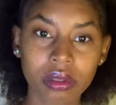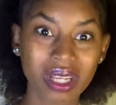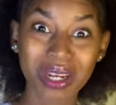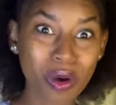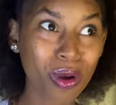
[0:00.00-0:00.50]

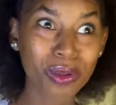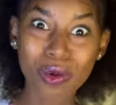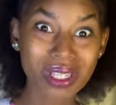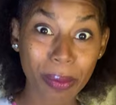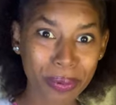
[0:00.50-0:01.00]
You don't
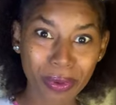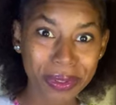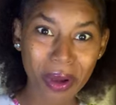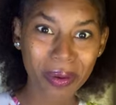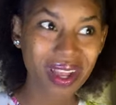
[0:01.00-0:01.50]
use a
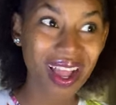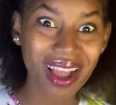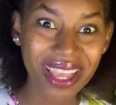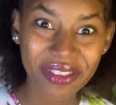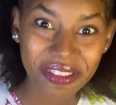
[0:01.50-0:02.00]
pronoun
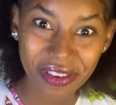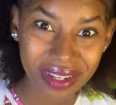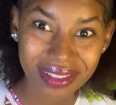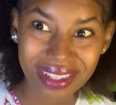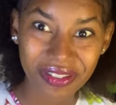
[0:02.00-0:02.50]
if you
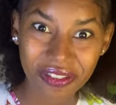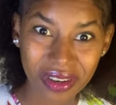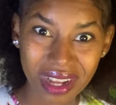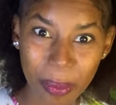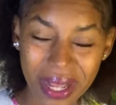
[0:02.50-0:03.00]
fuck
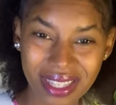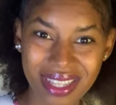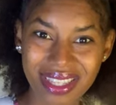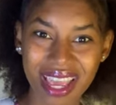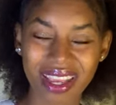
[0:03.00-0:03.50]
the opposite
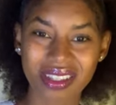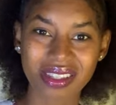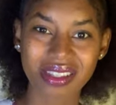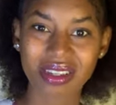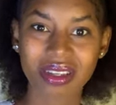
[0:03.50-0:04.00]
sex.